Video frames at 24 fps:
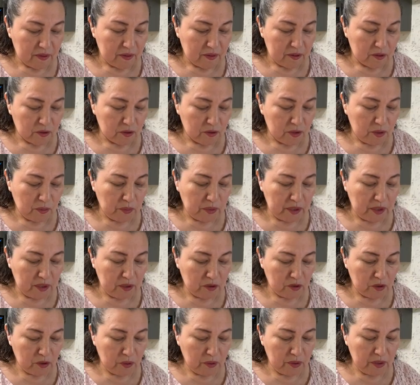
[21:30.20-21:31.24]
so that we can
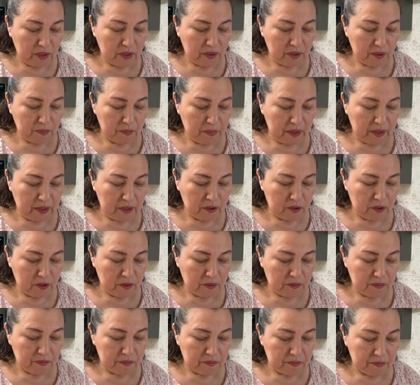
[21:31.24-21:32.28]
throw it in the blender.
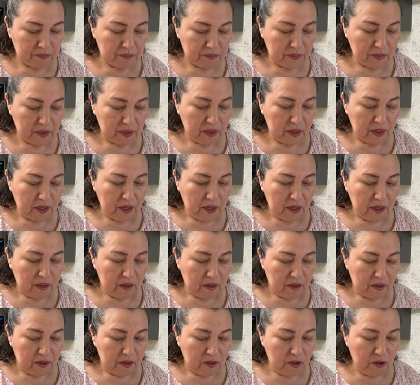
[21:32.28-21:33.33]

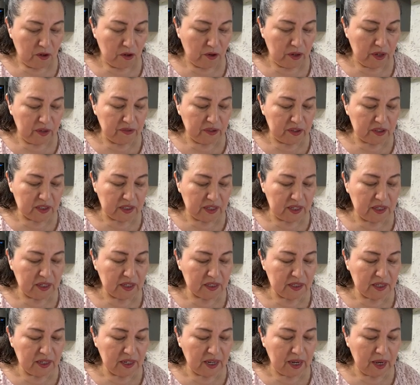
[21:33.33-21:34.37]
You know, if the skin
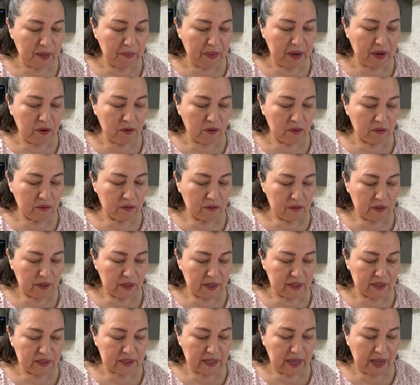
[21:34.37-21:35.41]
doesn't come out
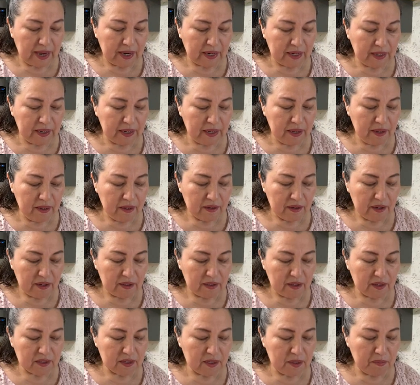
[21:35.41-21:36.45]
exactly, it
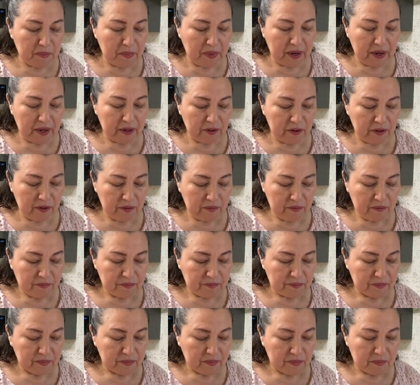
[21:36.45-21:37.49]
doesn't matter,
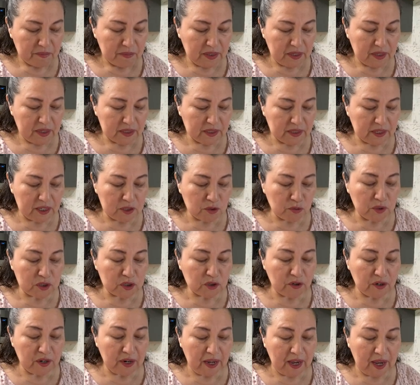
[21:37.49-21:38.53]
because guess what's
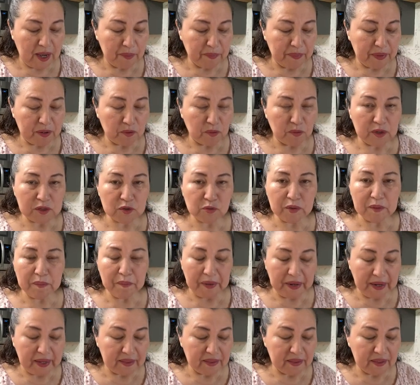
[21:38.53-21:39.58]
going to happen? Once we
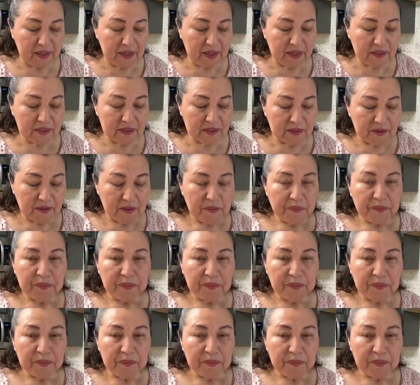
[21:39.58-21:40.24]
blend these,